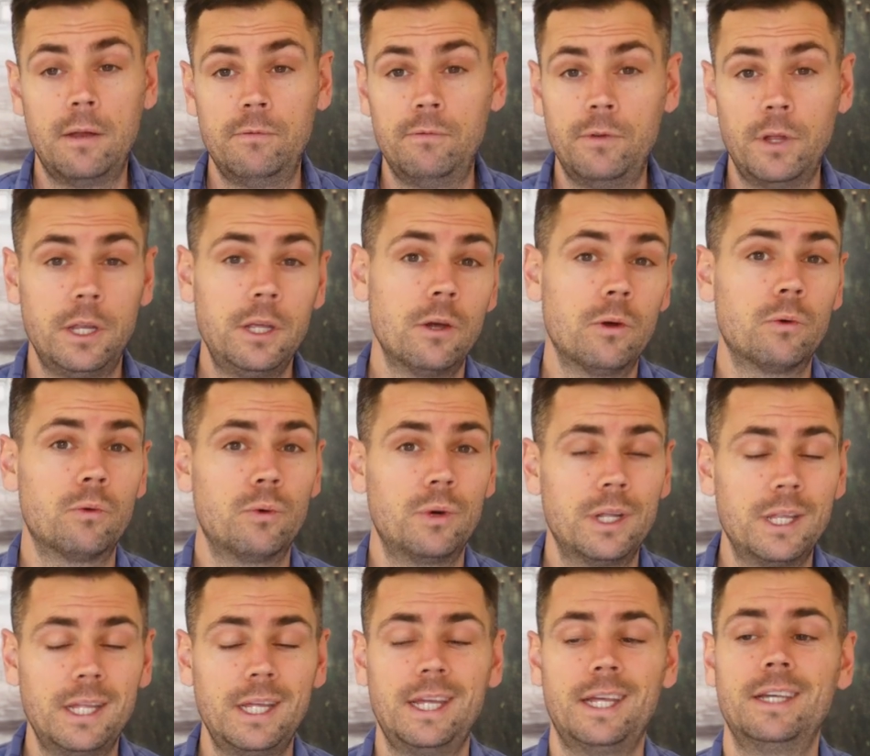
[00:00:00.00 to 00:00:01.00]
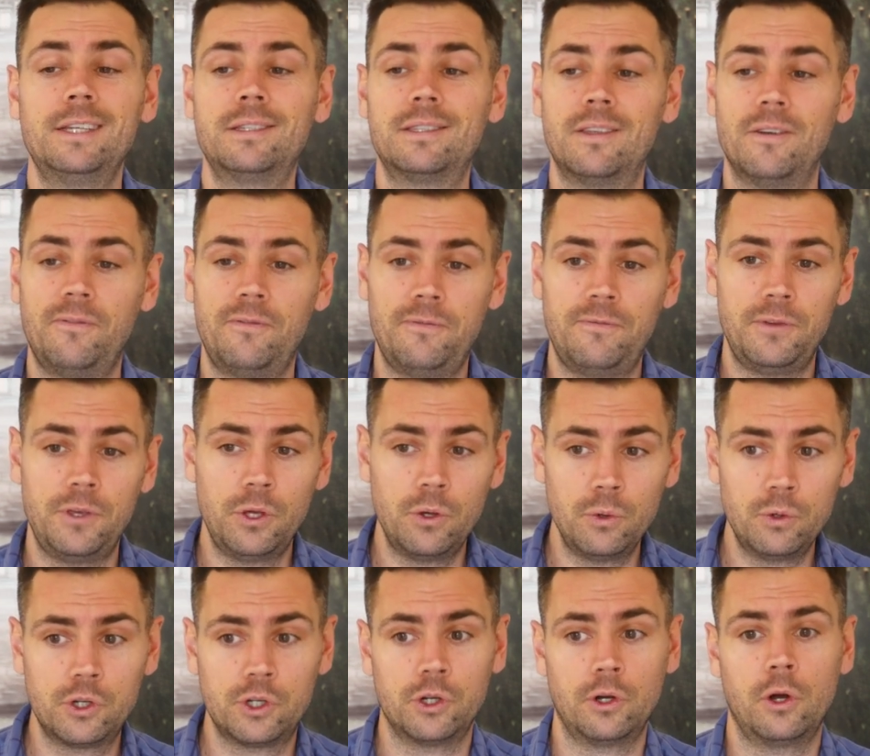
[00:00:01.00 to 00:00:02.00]
And video really is the
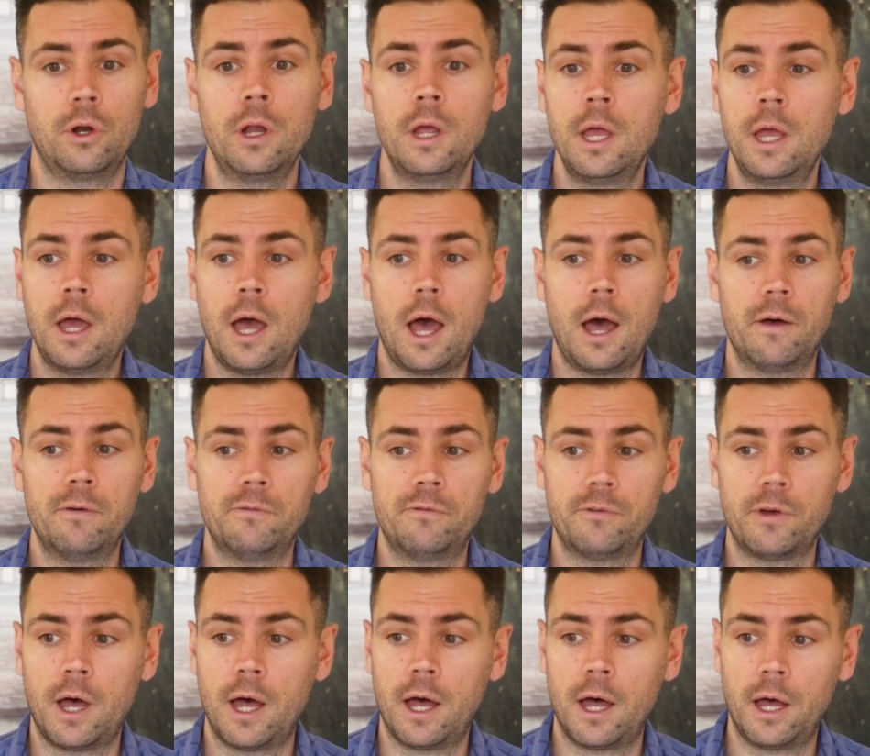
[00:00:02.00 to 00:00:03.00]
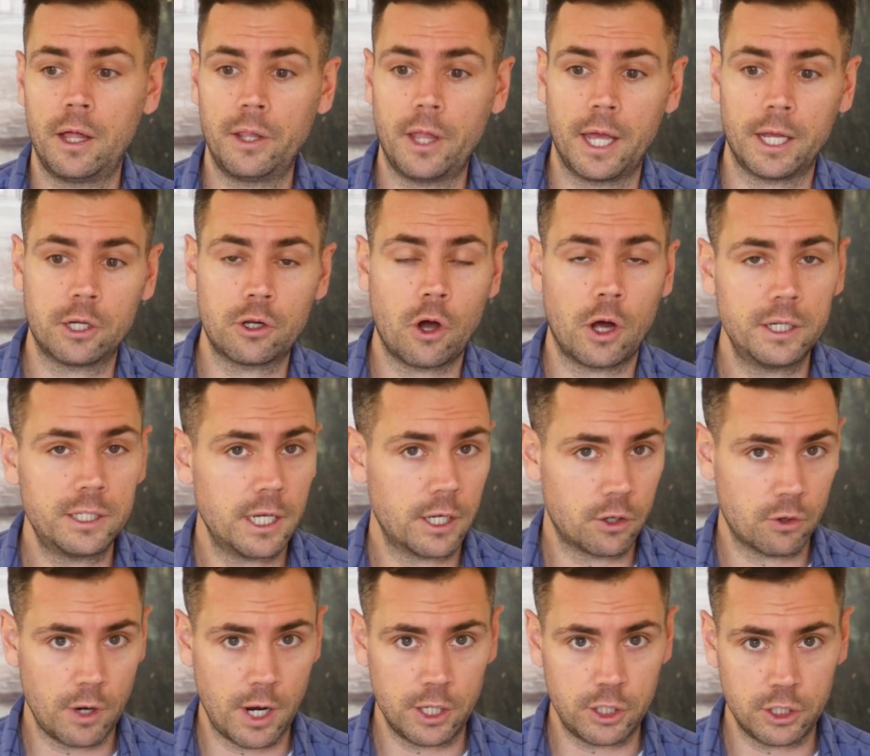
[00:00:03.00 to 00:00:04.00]
future of uh, like
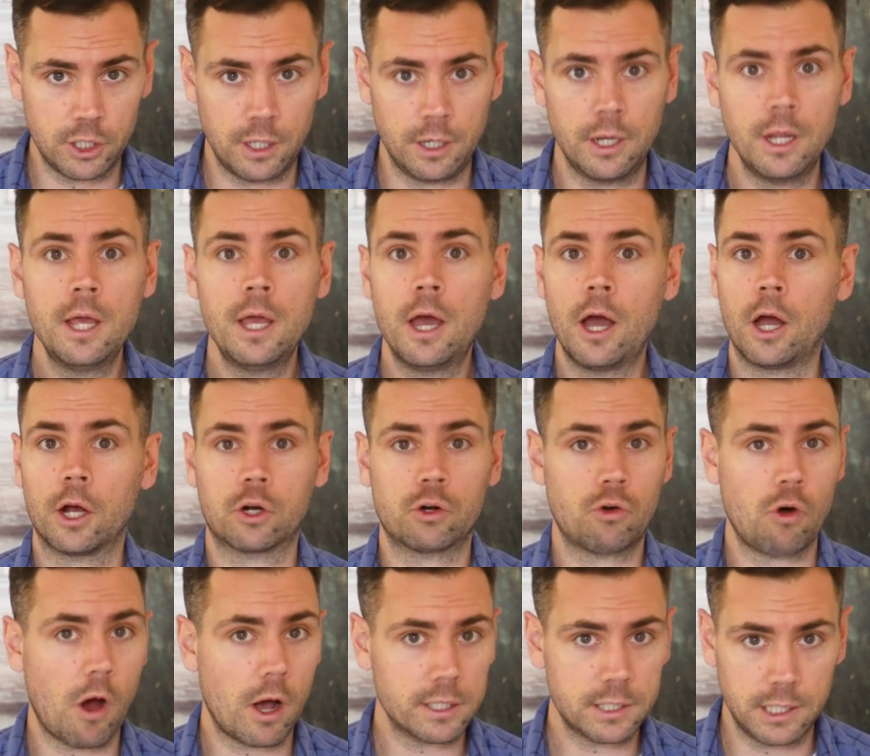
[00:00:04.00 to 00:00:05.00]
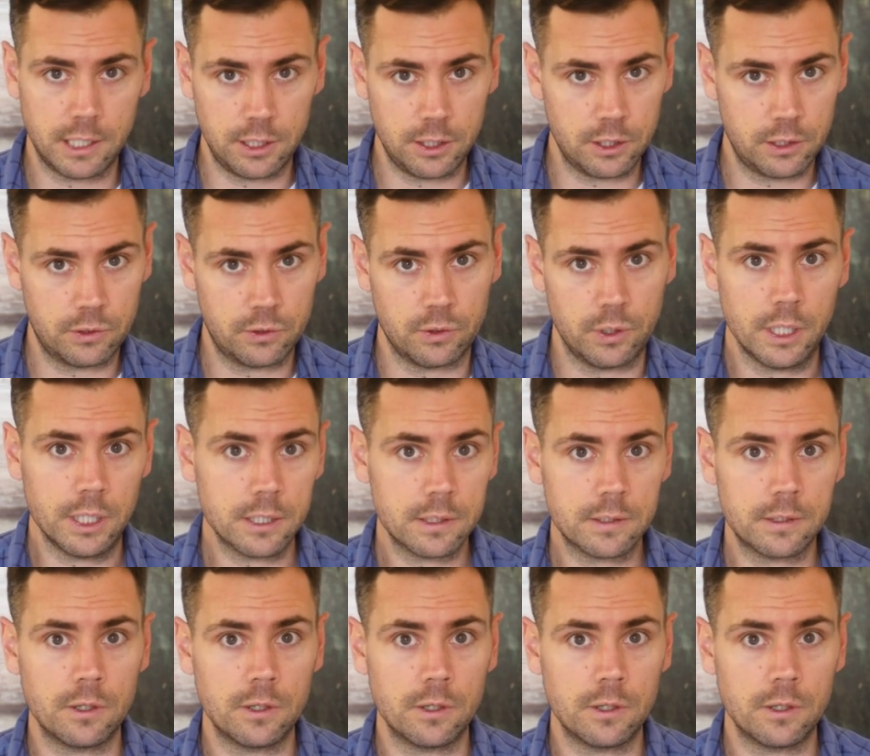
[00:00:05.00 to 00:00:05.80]
content creation across industries.